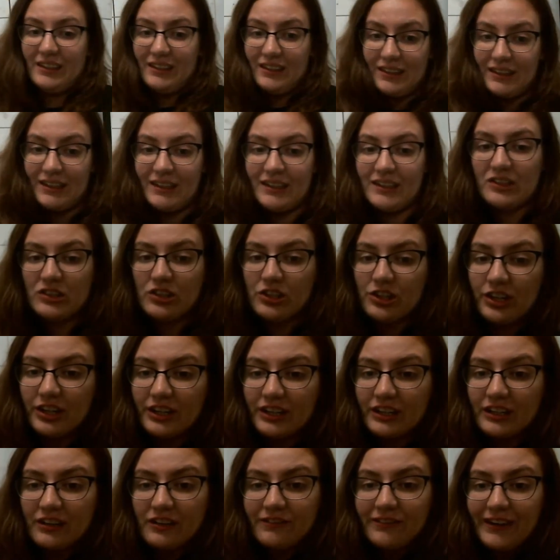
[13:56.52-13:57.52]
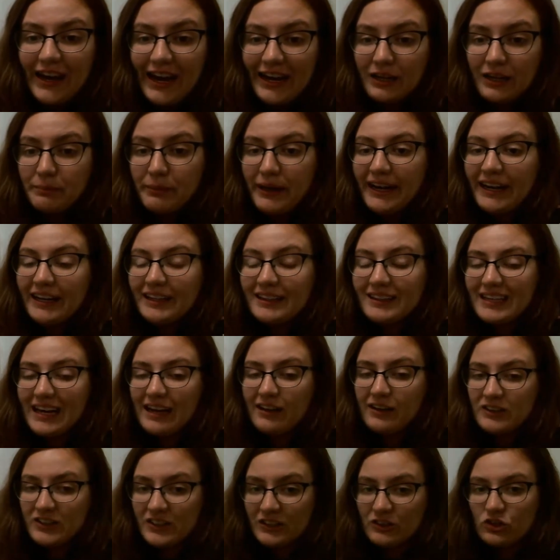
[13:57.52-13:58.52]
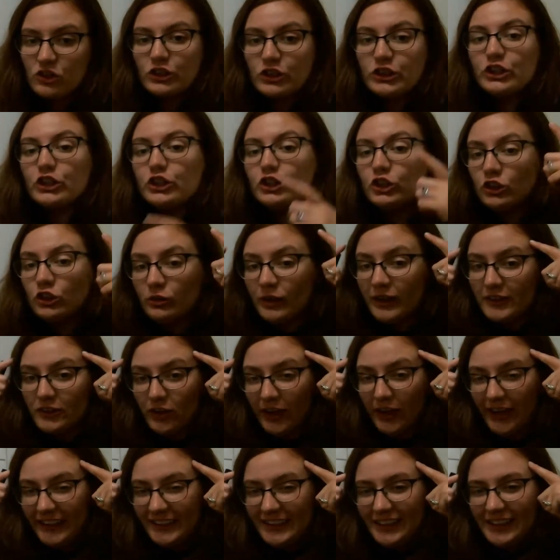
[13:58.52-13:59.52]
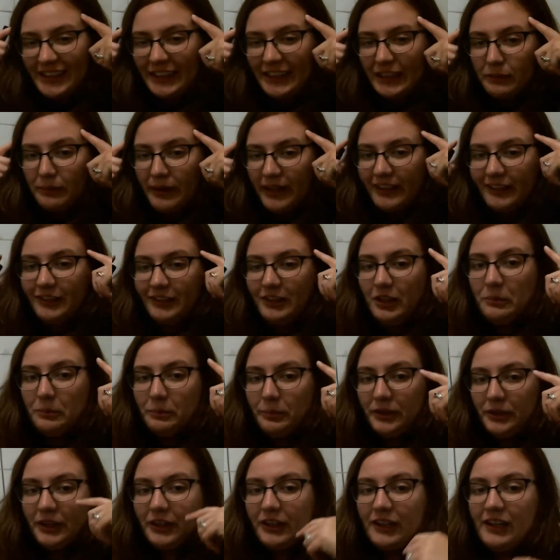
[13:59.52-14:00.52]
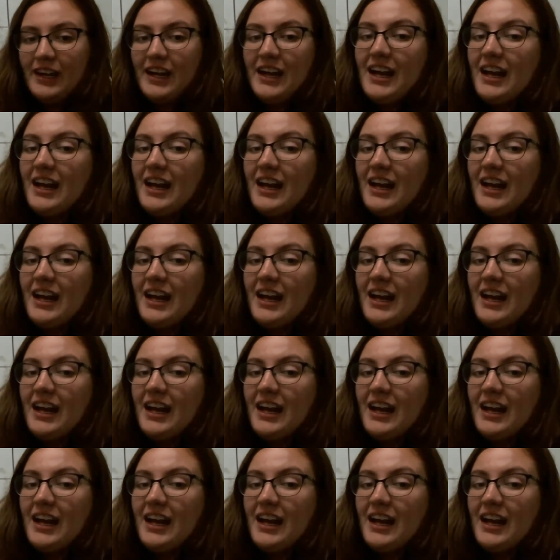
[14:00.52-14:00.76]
So you're going to divide it by 1,000. So you are trying to think about a number